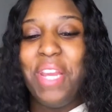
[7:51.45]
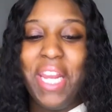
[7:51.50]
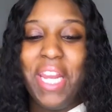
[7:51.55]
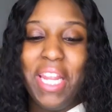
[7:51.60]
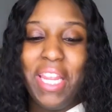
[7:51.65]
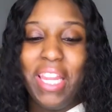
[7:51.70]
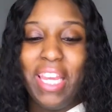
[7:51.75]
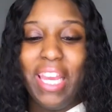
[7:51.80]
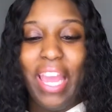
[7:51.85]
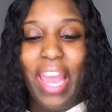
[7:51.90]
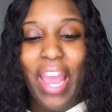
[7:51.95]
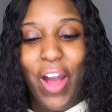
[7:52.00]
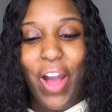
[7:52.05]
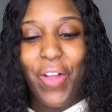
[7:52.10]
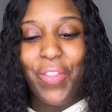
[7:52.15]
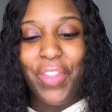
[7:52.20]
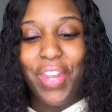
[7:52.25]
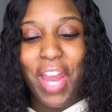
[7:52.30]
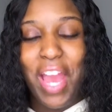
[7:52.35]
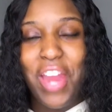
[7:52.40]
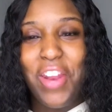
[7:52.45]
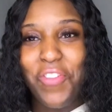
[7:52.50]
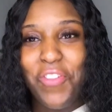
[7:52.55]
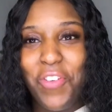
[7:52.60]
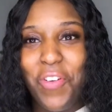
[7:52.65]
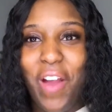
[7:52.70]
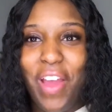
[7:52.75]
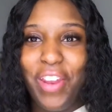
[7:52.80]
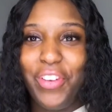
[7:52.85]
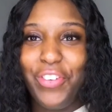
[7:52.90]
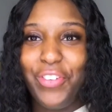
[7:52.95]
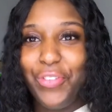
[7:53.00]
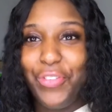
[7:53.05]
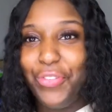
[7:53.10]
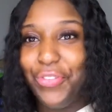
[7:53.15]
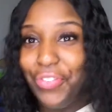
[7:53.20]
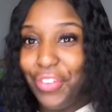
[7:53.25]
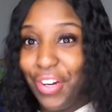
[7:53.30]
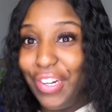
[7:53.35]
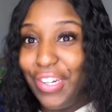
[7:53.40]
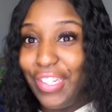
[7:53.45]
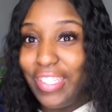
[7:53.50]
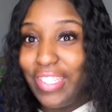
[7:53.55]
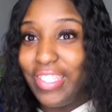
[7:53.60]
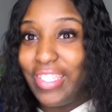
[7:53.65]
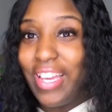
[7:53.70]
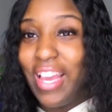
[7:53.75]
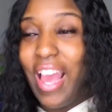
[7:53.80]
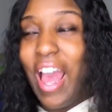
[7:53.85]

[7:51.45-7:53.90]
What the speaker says: anything out that I don't know how to do first.